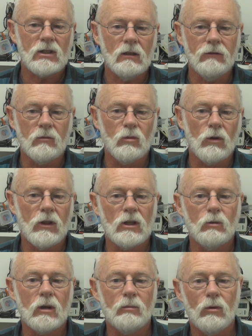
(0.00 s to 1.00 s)
sell for more
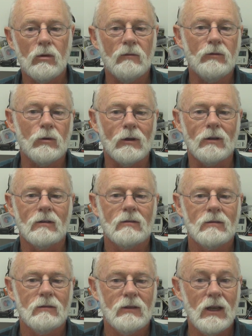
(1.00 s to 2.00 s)
than you would have bought them for.
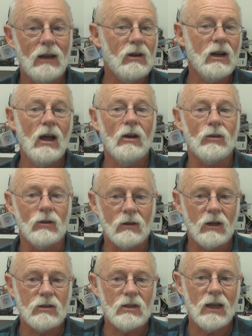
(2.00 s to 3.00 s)
You never know,
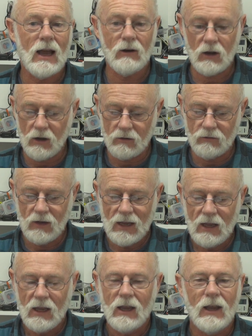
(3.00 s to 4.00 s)
because they are a kind of
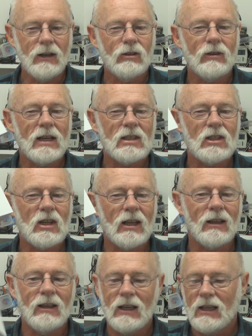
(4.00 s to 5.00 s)

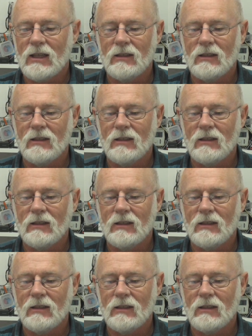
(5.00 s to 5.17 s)
interesting